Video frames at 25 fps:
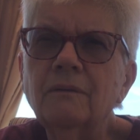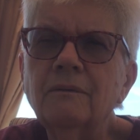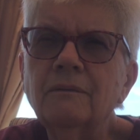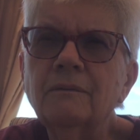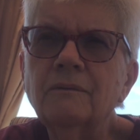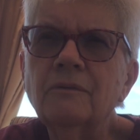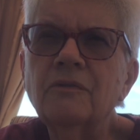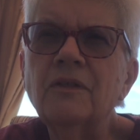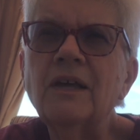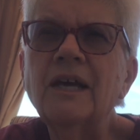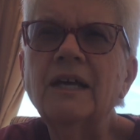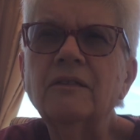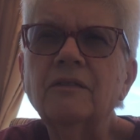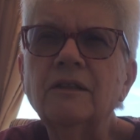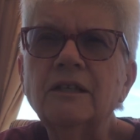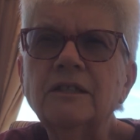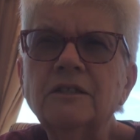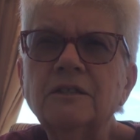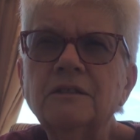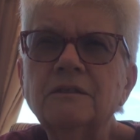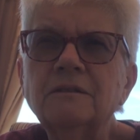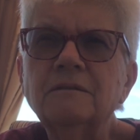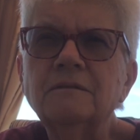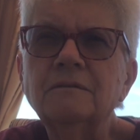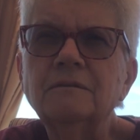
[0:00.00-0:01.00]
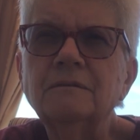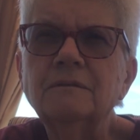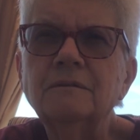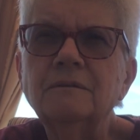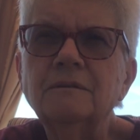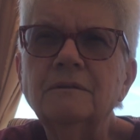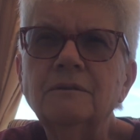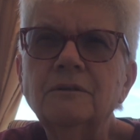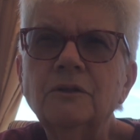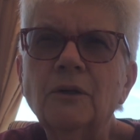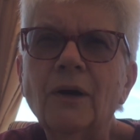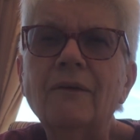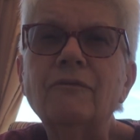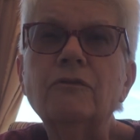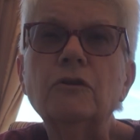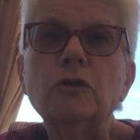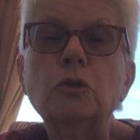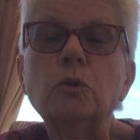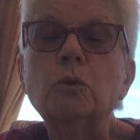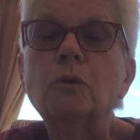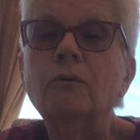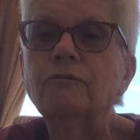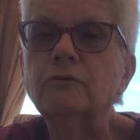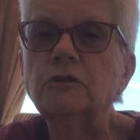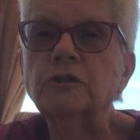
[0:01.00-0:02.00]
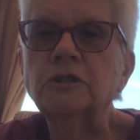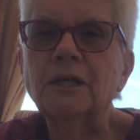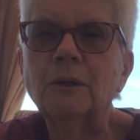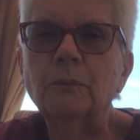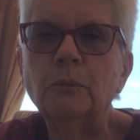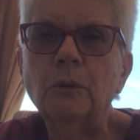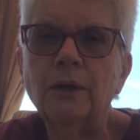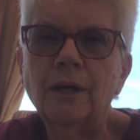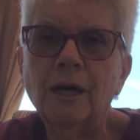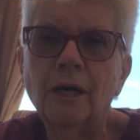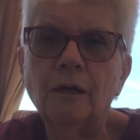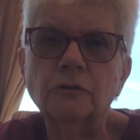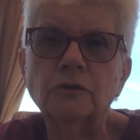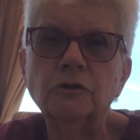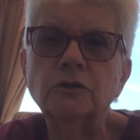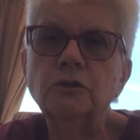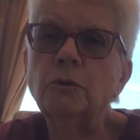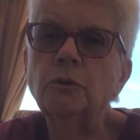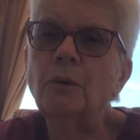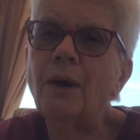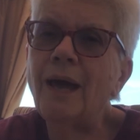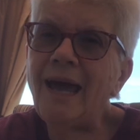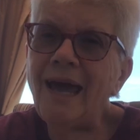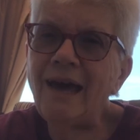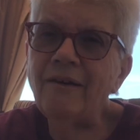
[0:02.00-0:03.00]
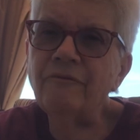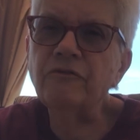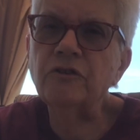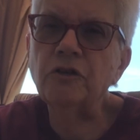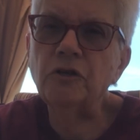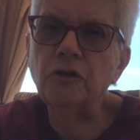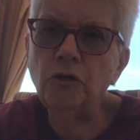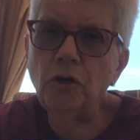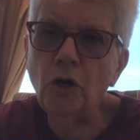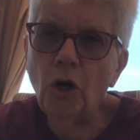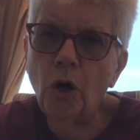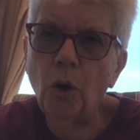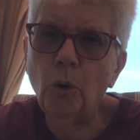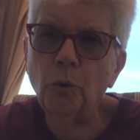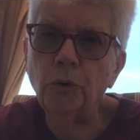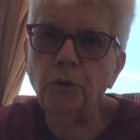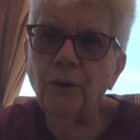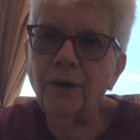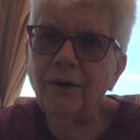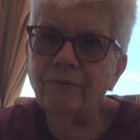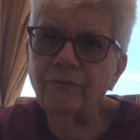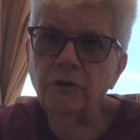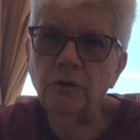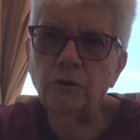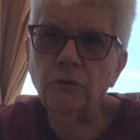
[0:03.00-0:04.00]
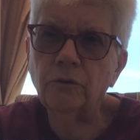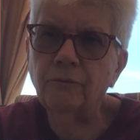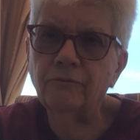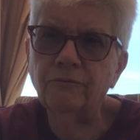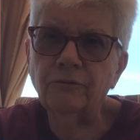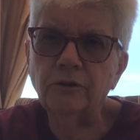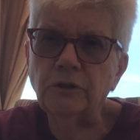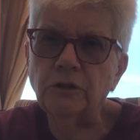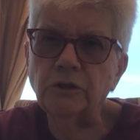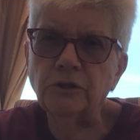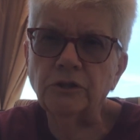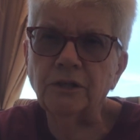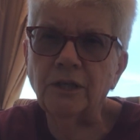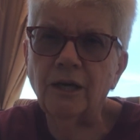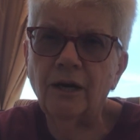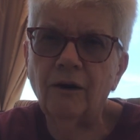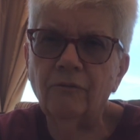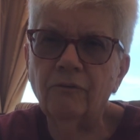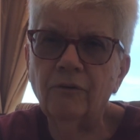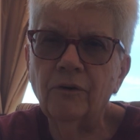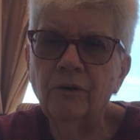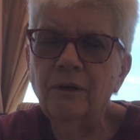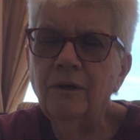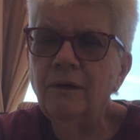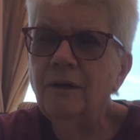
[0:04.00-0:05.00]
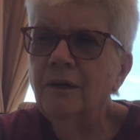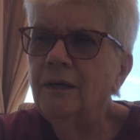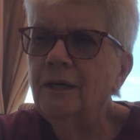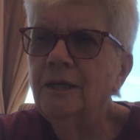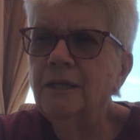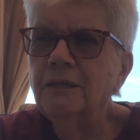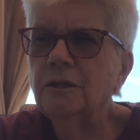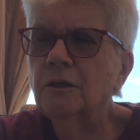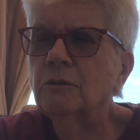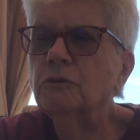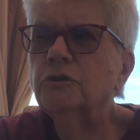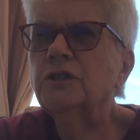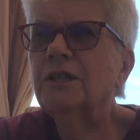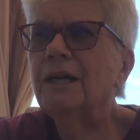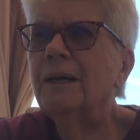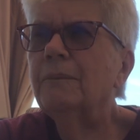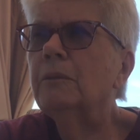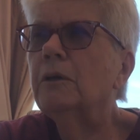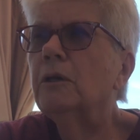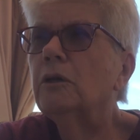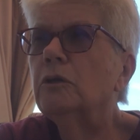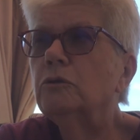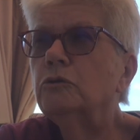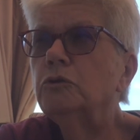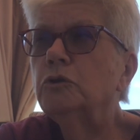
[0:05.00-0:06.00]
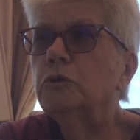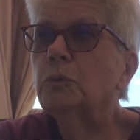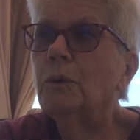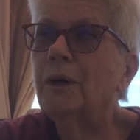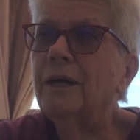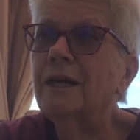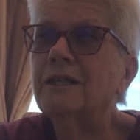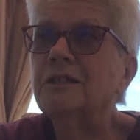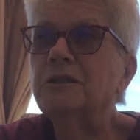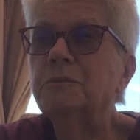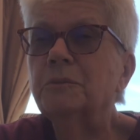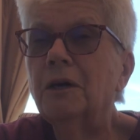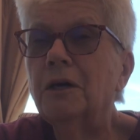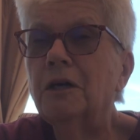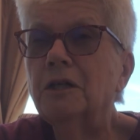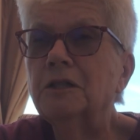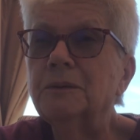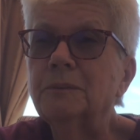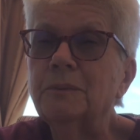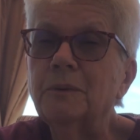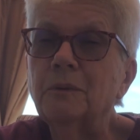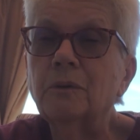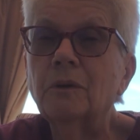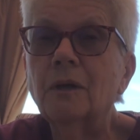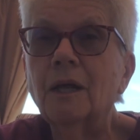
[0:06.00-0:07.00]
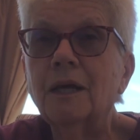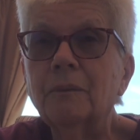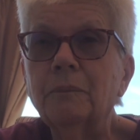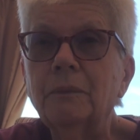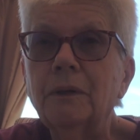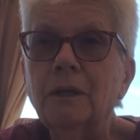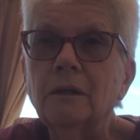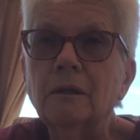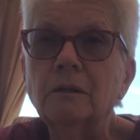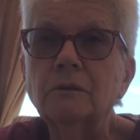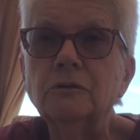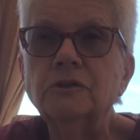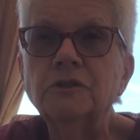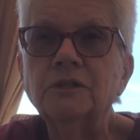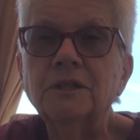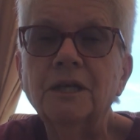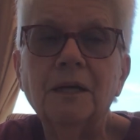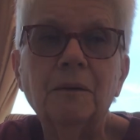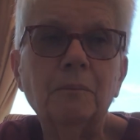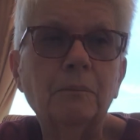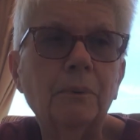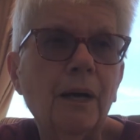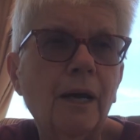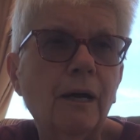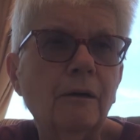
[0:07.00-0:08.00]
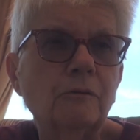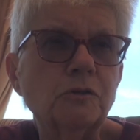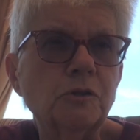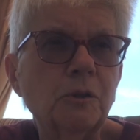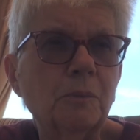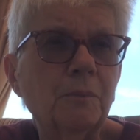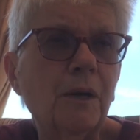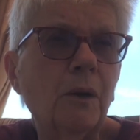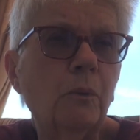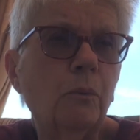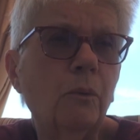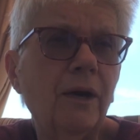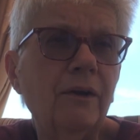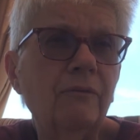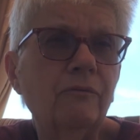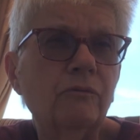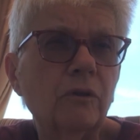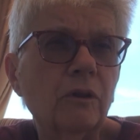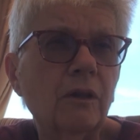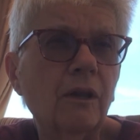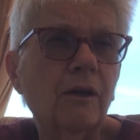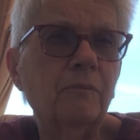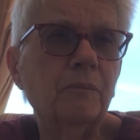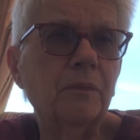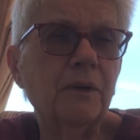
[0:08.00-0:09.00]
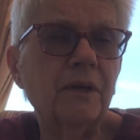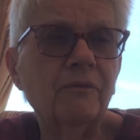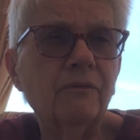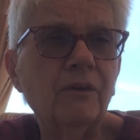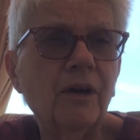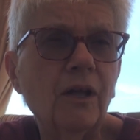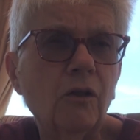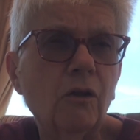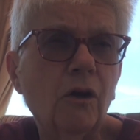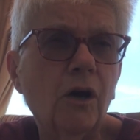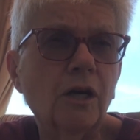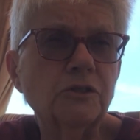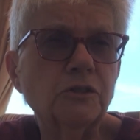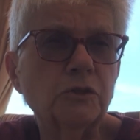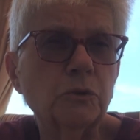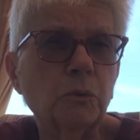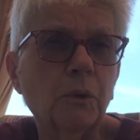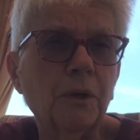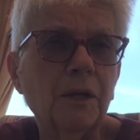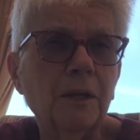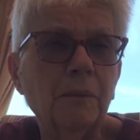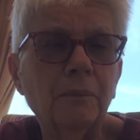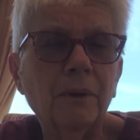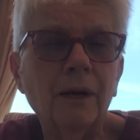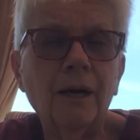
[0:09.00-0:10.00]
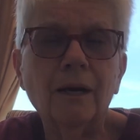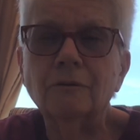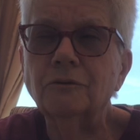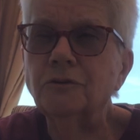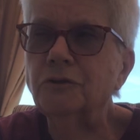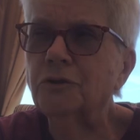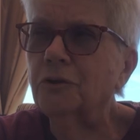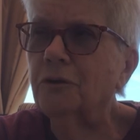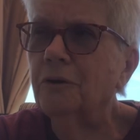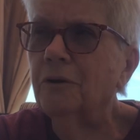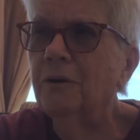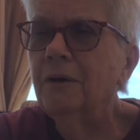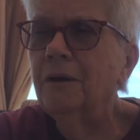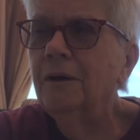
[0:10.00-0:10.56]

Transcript: think that you have to do it for someone else. You have to know you have to do it for yourself. Don't say I'm going to lose weight because my husband would like me to lose 10 pounds, or my wife would love me if I lost 20 pounds, or,